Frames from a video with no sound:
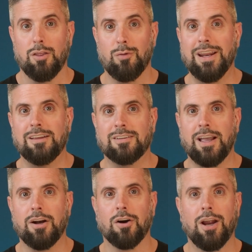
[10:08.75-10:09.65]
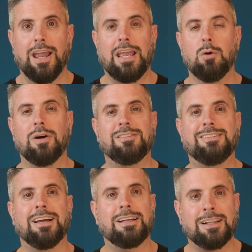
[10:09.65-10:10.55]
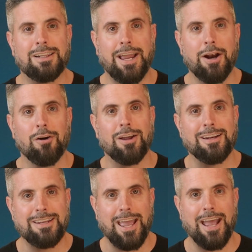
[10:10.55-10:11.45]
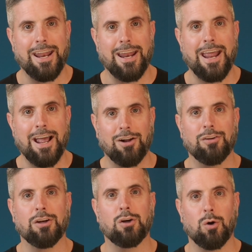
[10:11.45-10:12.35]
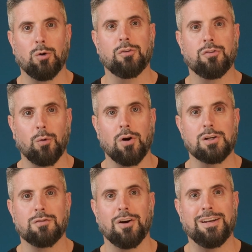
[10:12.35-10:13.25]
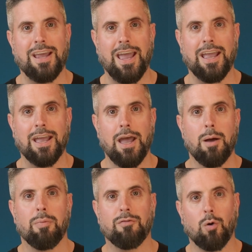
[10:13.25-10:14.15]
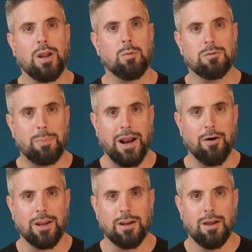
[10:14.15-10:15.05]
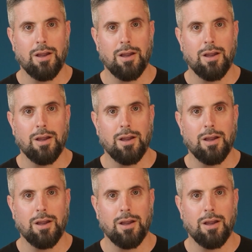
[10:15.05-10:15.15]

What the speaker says: 3 days later, he was declared dead and held in cold storage for a day before he was buried.